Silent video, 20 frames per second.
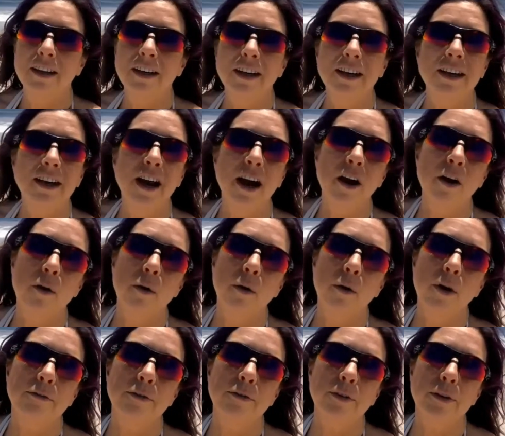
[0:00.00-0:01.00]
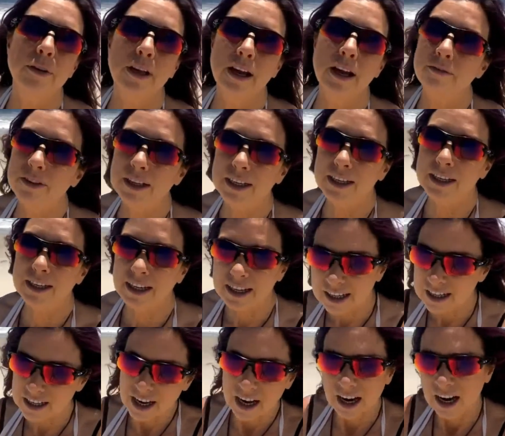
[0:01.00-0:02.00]
I know. I feel like I
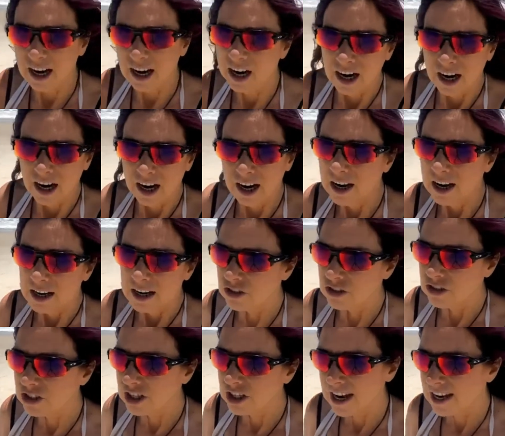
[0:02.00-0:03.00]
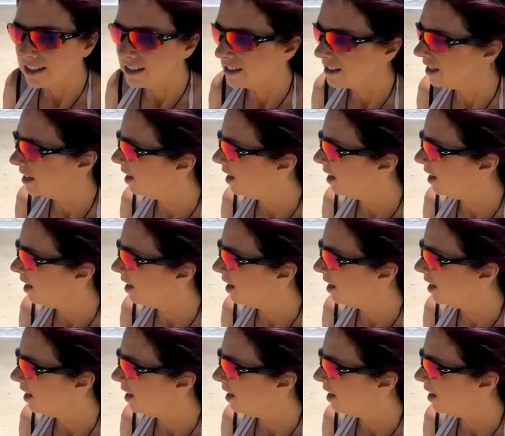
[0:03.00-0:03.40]
need jazzed